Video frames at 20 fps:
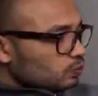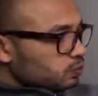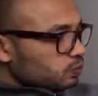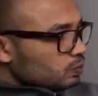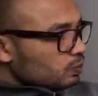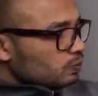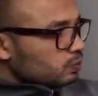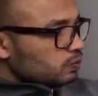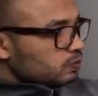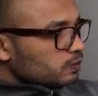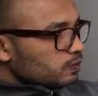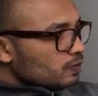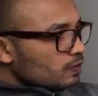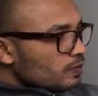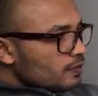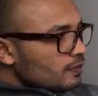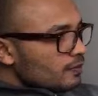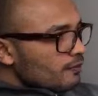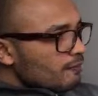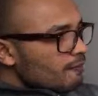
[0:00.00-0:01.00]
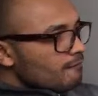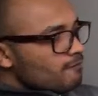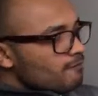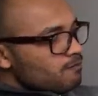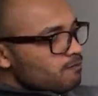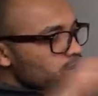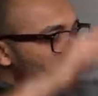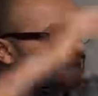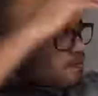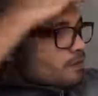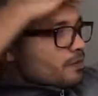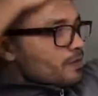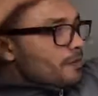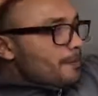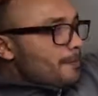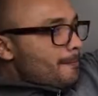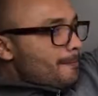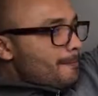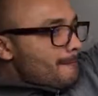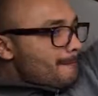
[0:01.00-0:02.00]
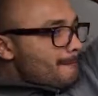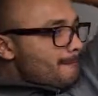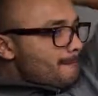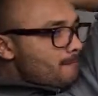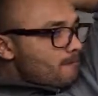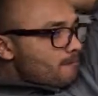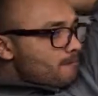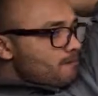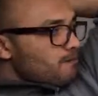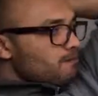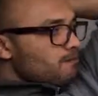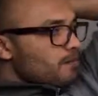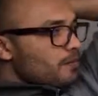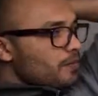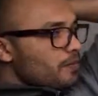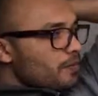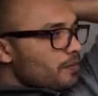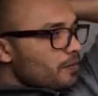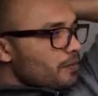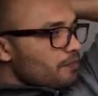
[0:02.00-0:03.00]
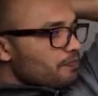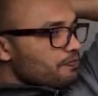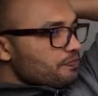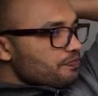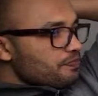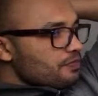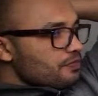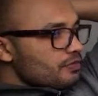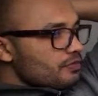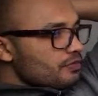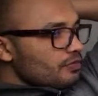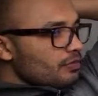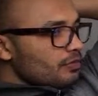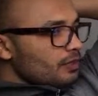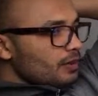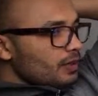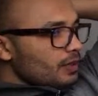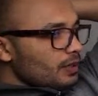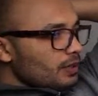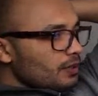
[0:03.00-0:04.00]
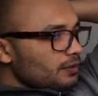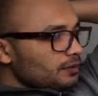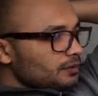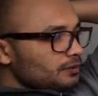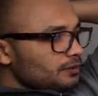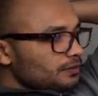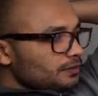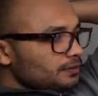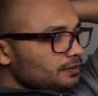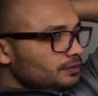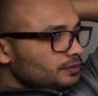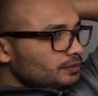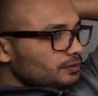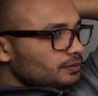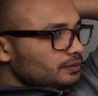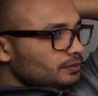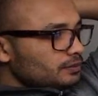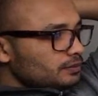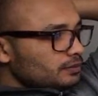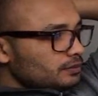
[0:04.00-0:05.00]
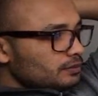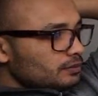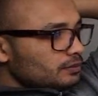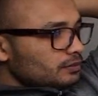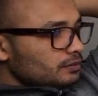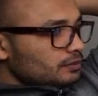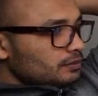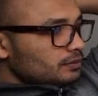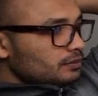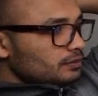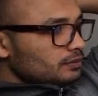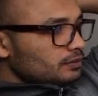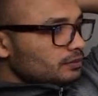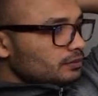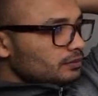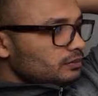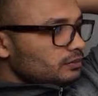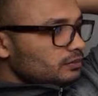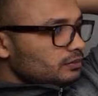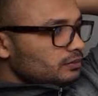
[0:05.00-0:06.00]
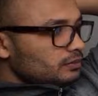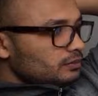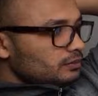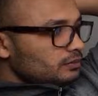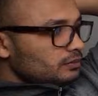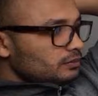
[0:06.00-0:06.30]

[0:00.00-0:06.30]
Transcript: The next type is more simple in my point of view, because you will be passing through the register hook